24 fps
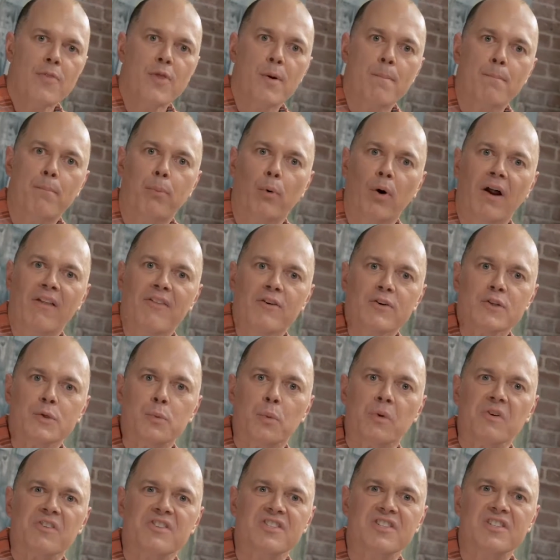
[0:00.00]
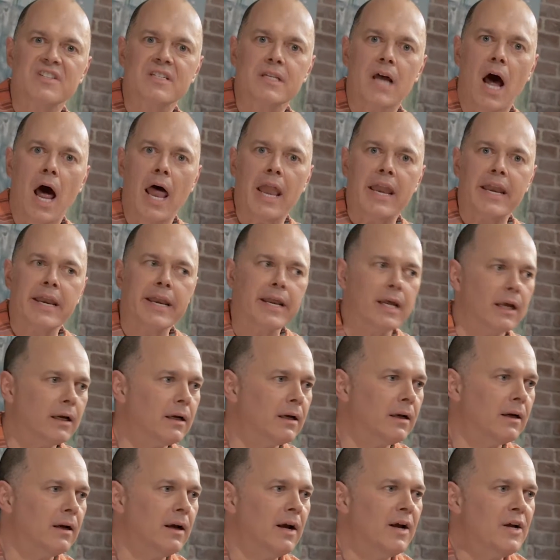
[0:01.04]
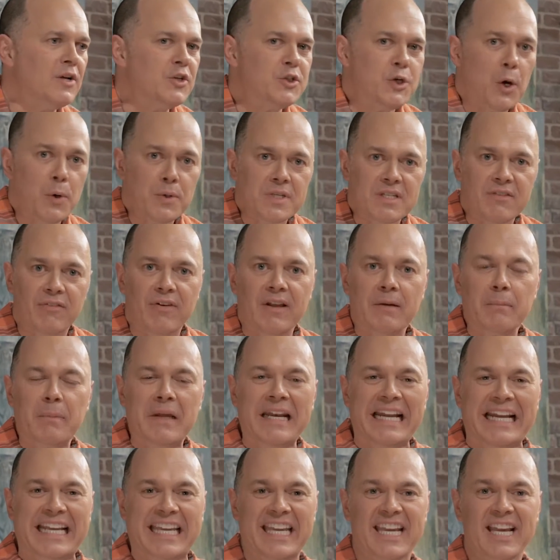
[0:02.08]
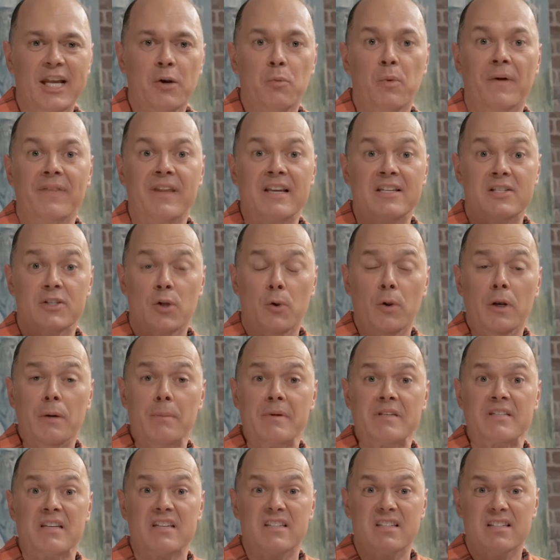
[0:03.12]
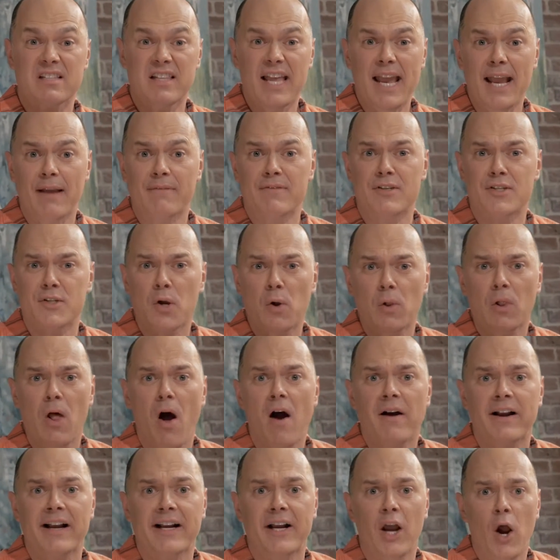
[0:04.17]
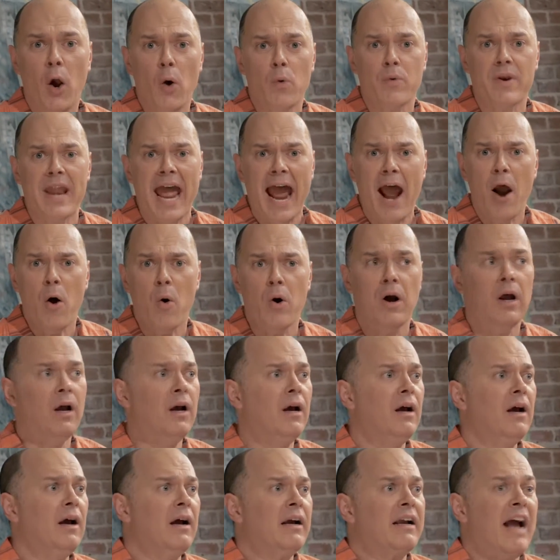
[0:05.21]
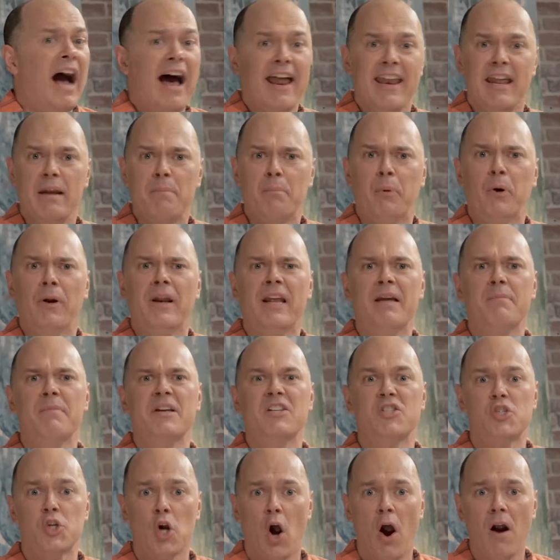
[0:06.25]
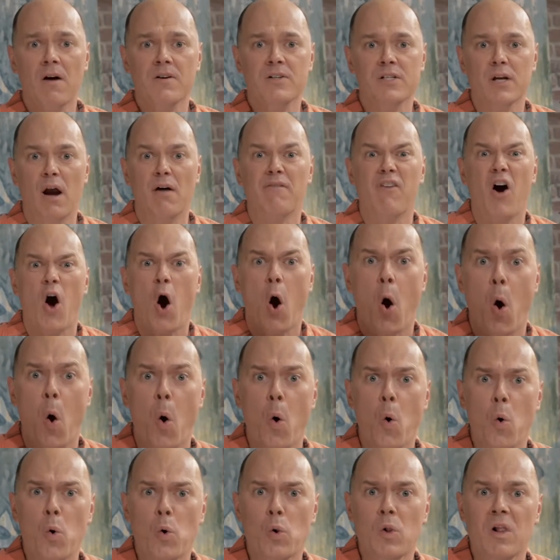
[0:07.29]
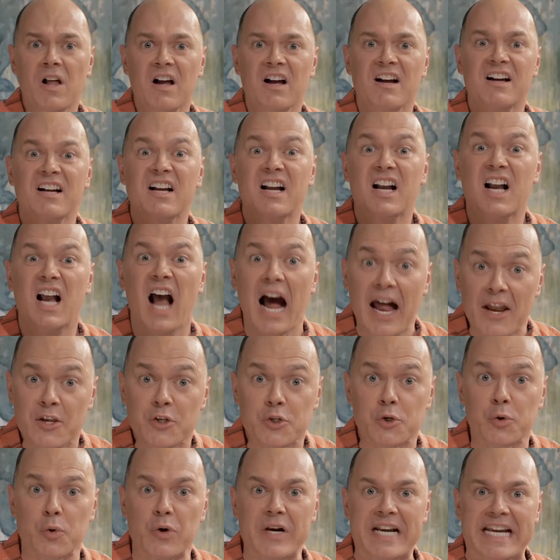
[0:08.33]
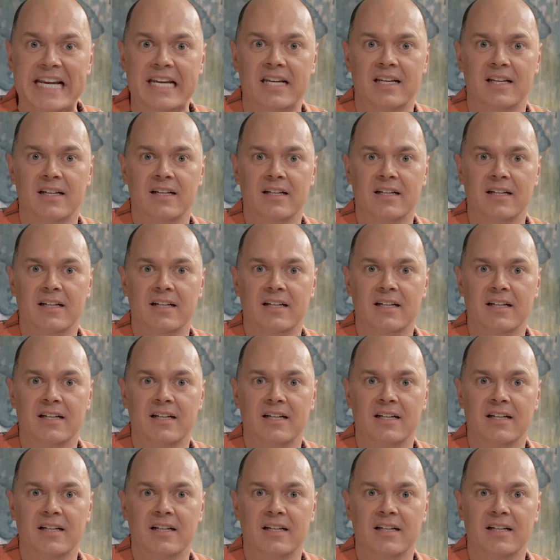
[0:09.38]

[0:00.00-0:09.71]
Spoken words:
The brothers were stunned. Joseph had been a kid when they sold him as a slave so long ago. Now, God had put him in charge of a whole country.